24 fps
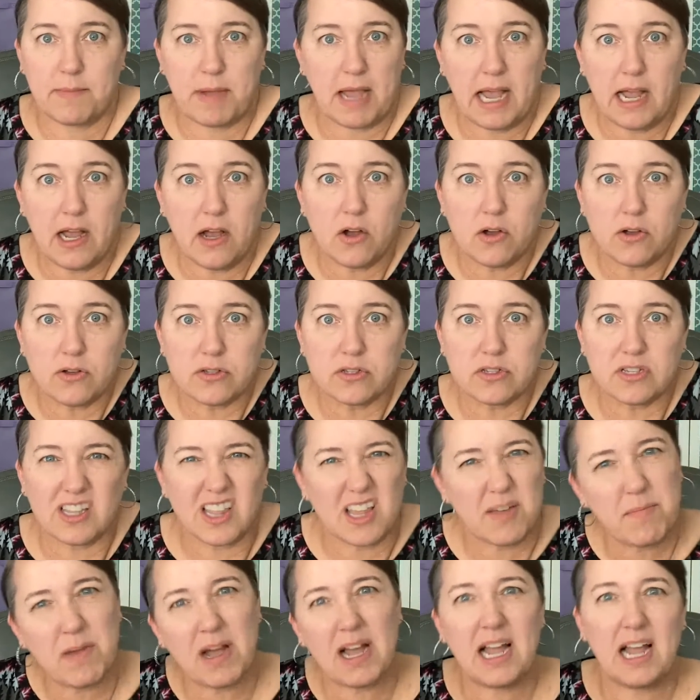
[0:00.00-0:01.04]
house and
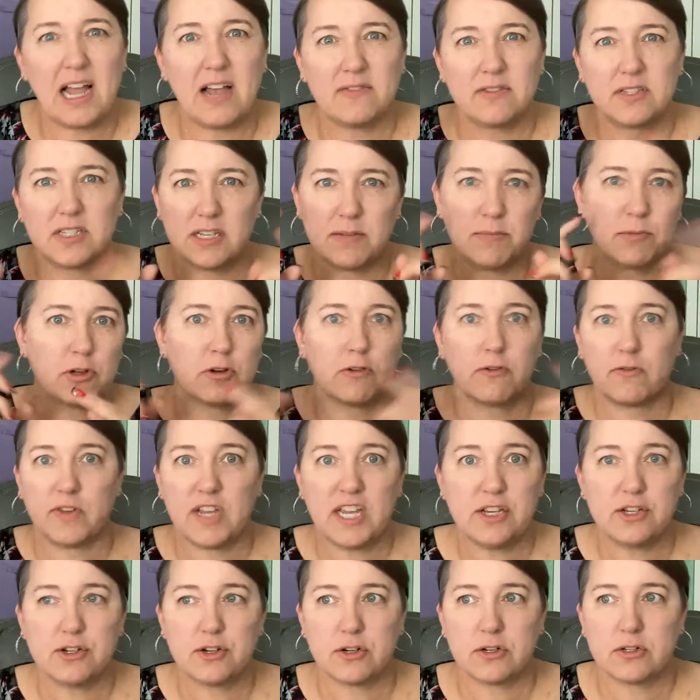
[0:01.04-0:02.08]
they might have similar
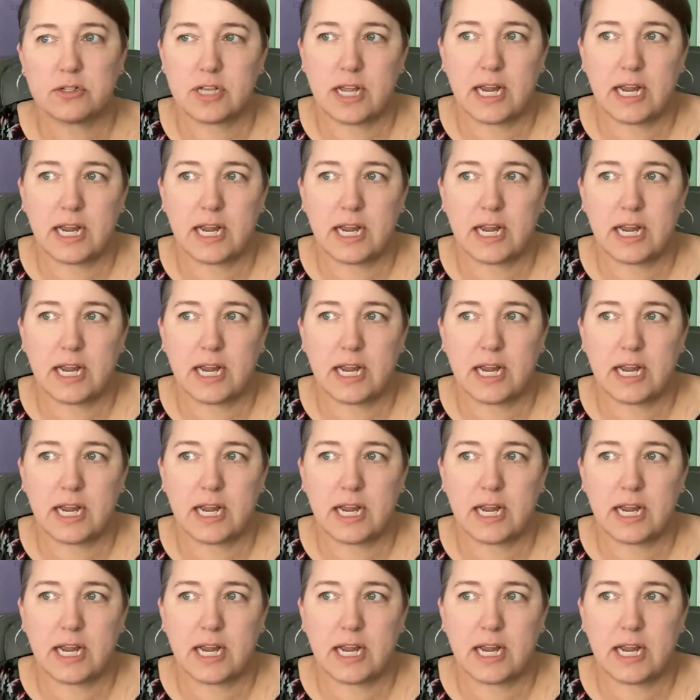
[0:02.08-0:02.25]
features.